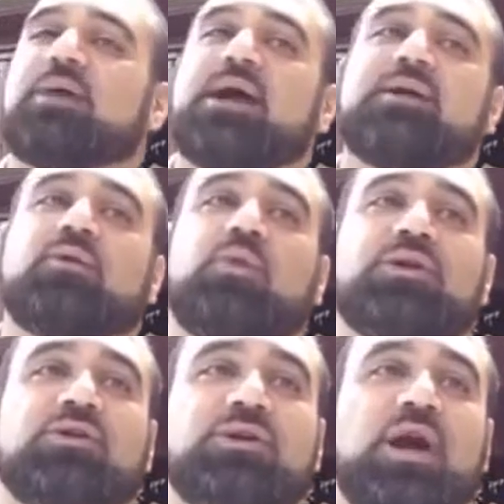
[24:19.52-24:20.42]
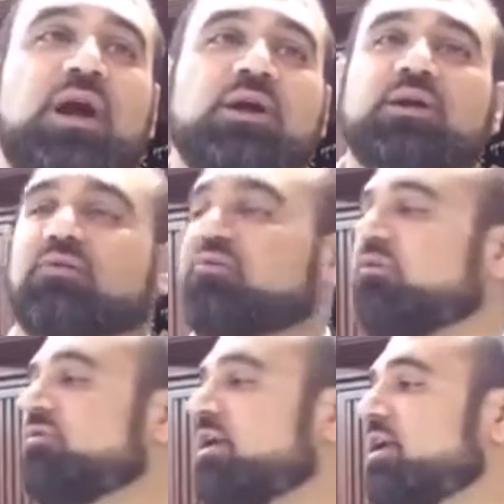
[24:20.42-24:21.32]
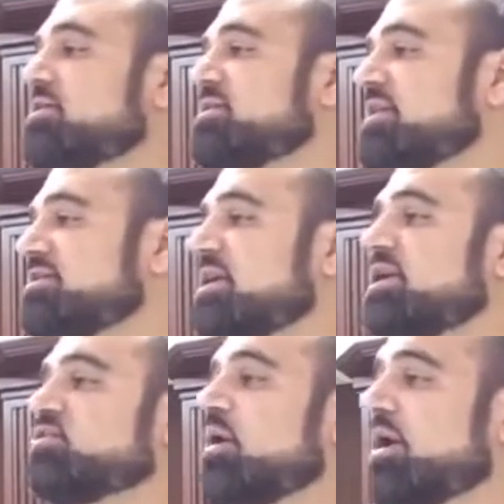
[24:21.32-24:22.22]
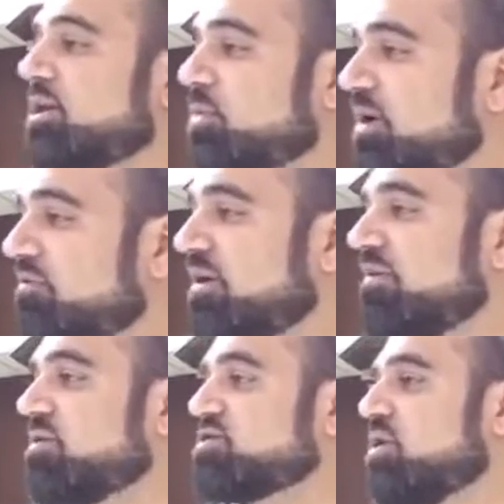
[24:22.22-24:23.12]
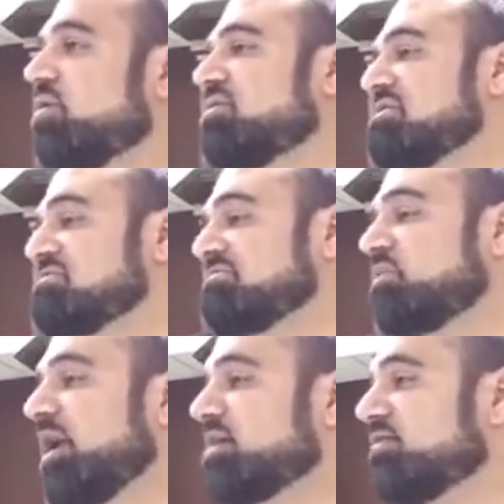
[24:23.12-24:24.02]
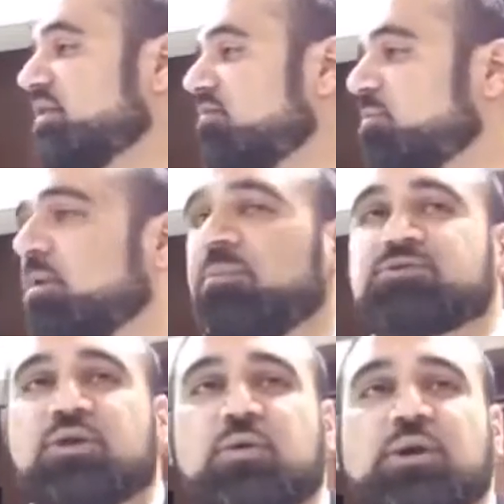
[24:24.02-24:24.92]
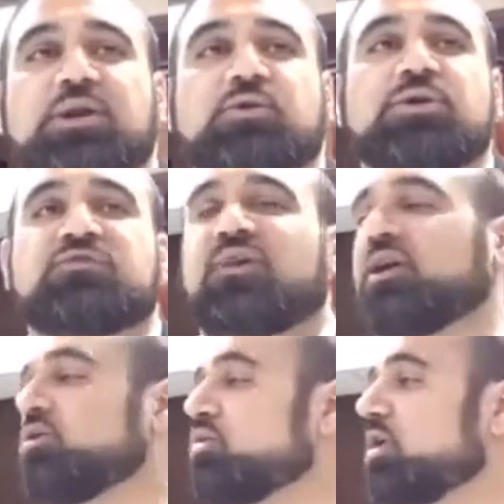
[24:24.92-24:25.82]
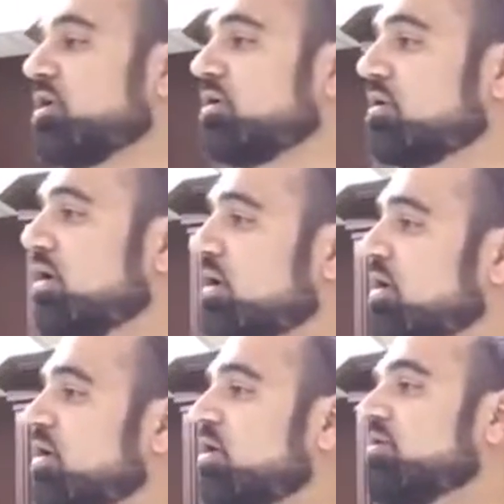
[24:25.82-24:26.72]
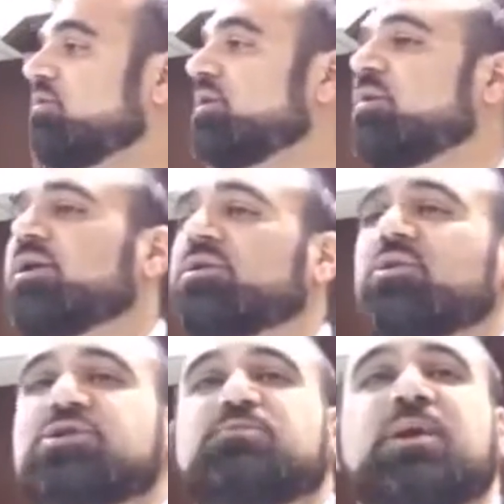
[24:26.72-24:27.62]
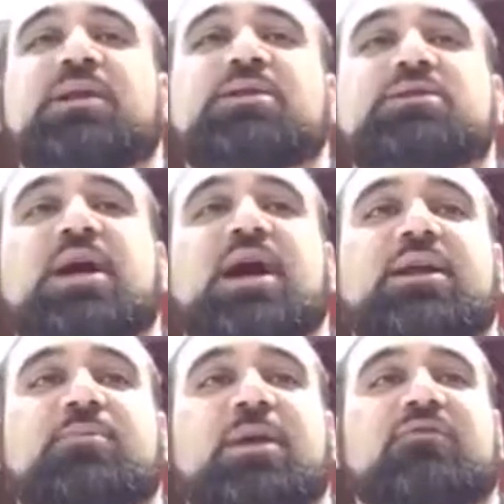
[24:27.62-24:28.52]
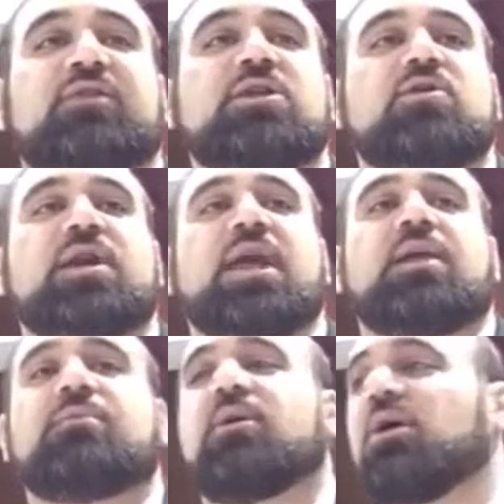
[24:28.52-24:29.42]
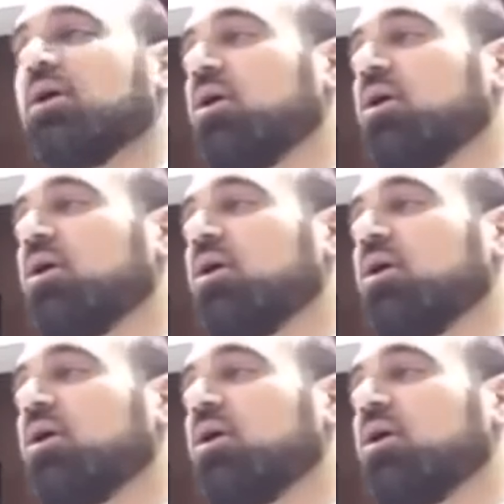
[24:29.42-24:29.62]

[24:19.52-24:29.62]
matter when you're young, or you're 15, 16, 20, 25 years old. It doesn't care if you have a purpose. All you want to do is find a new girl. All you really want to do is beat this guy in a video game.